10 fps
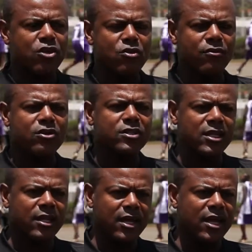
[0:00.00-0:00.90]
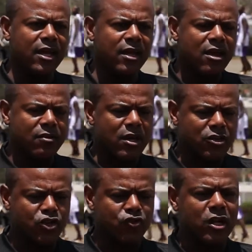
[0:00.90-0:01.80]
a university league that's
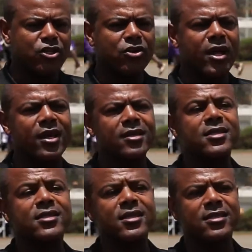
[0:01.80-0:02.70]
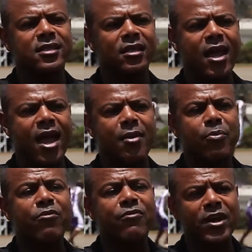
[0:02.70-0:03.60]
structured and consistent and
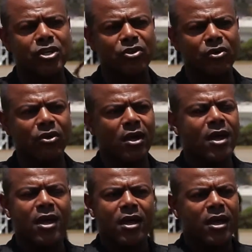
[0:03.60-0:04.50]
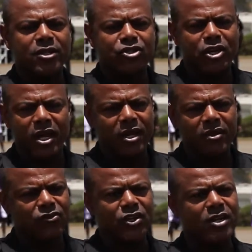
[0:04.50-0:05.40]
professional is
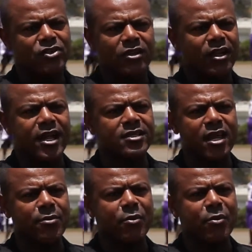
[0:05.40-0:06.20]
changing the landscape of